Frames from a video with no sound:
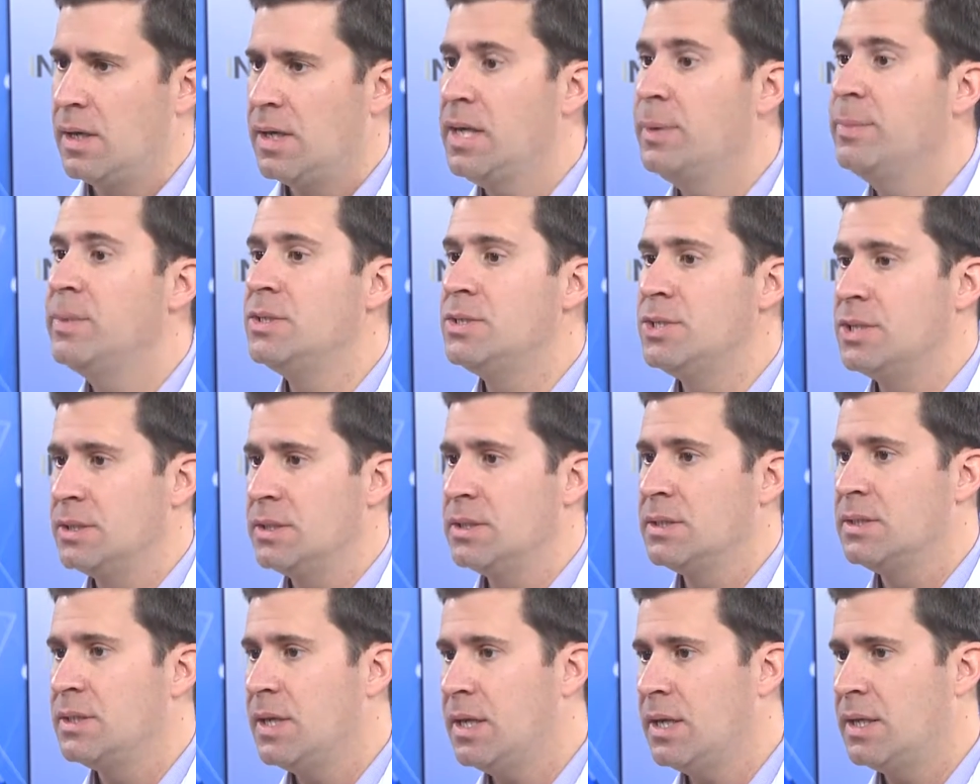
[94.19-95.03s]

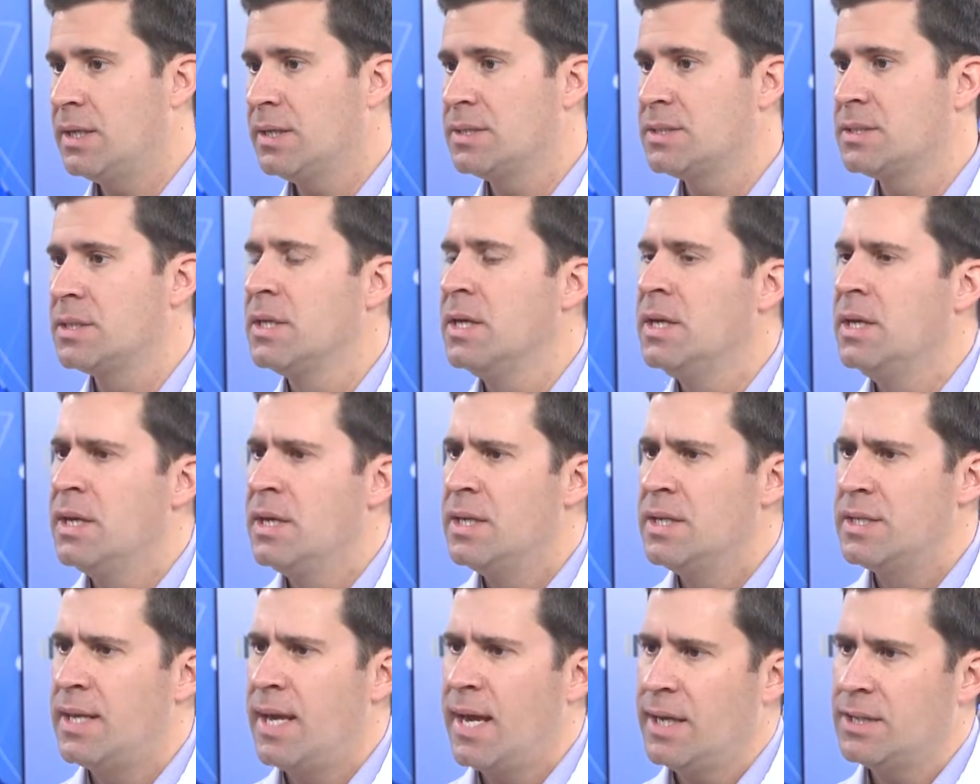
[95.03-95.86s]
imaging does,
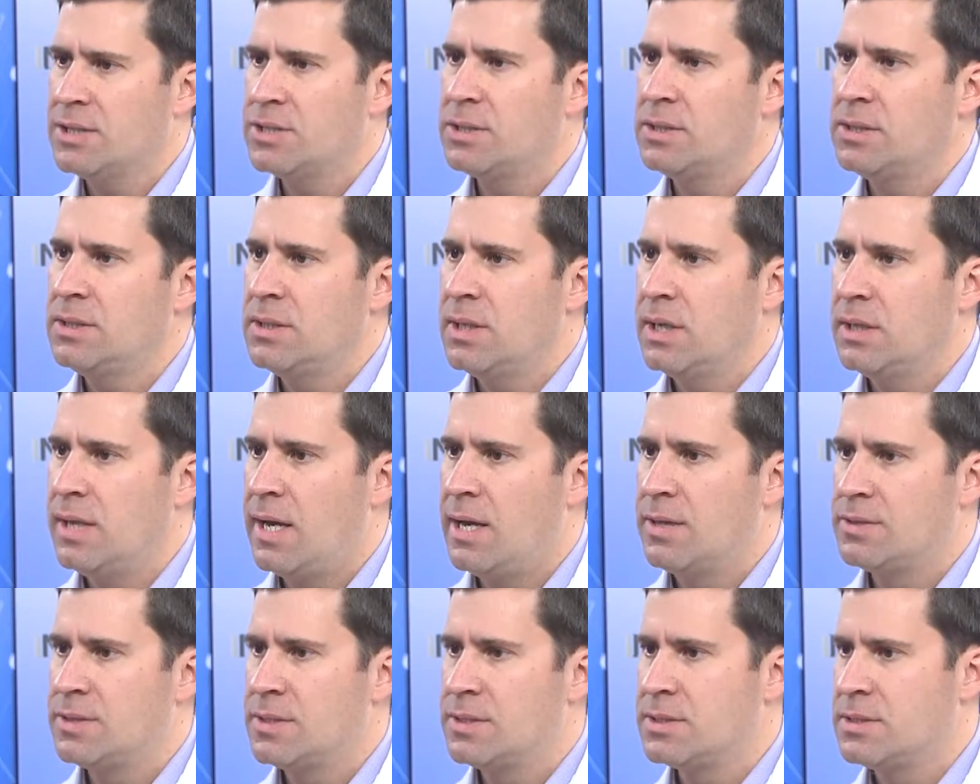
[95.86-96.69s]
it actually
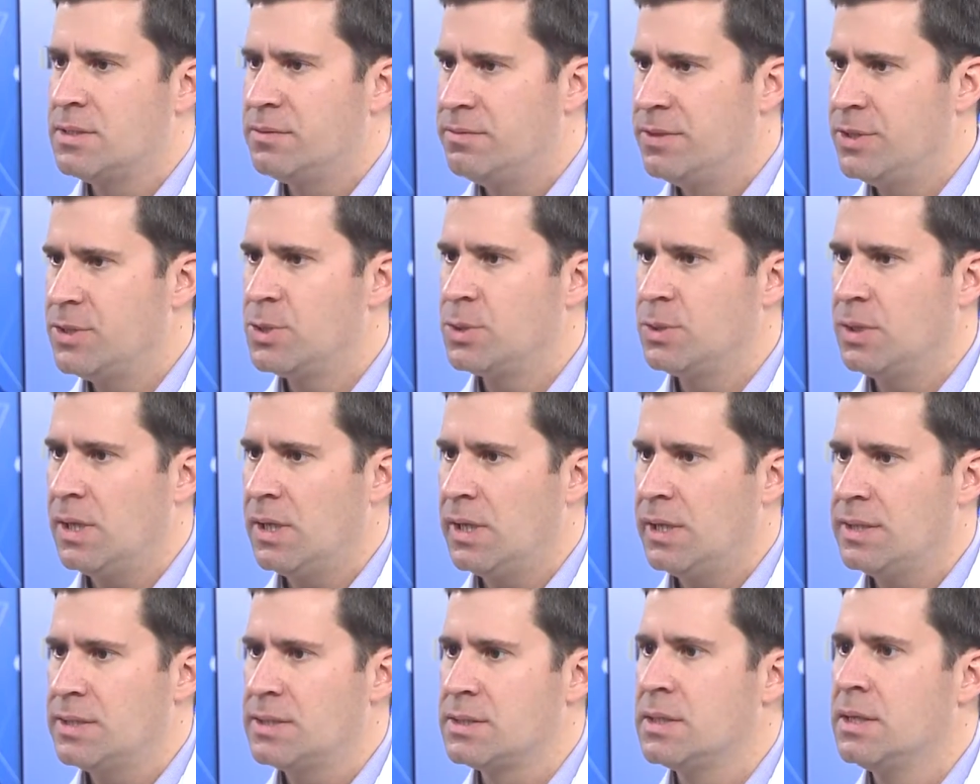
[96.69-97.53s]
allows us to
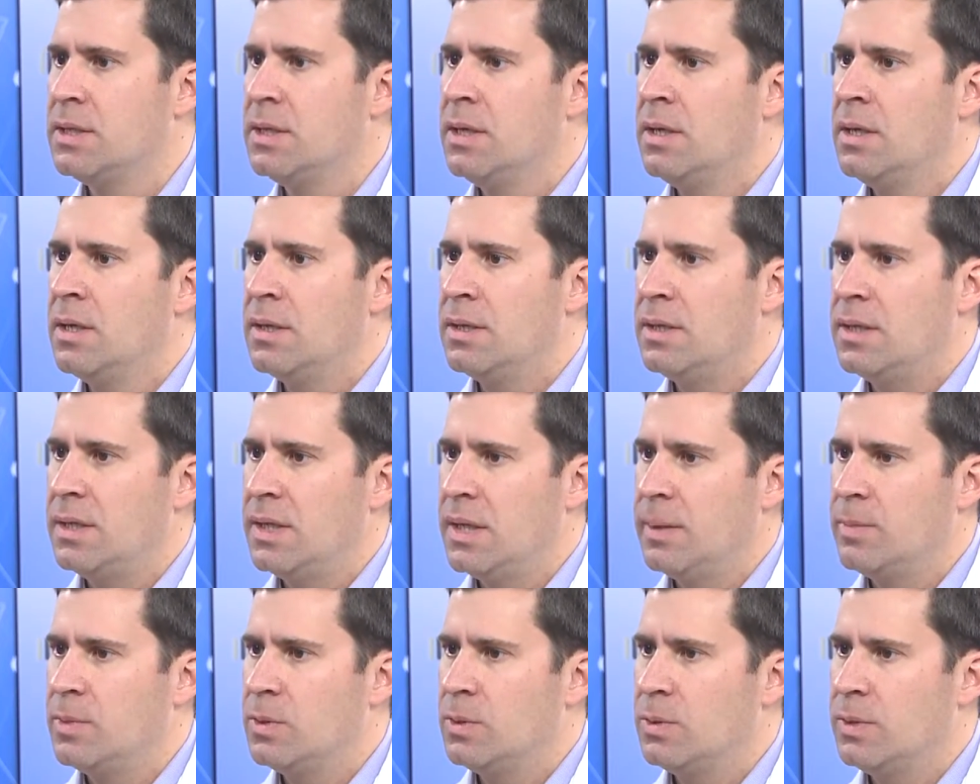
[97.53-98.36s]
visualize the
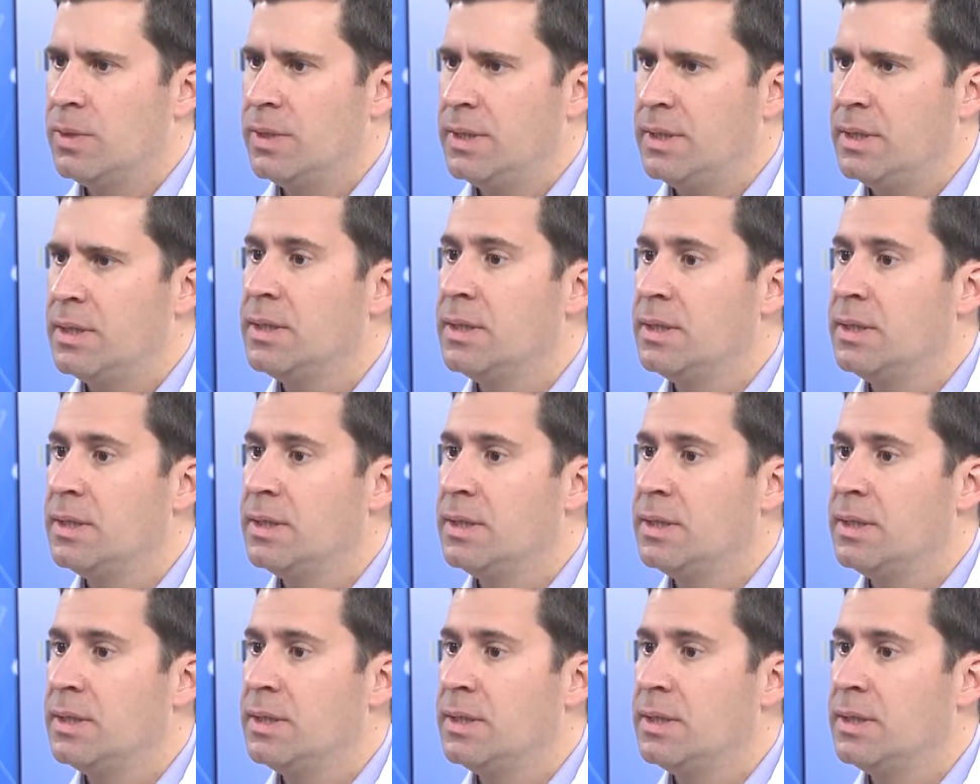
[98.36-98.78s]
amyloid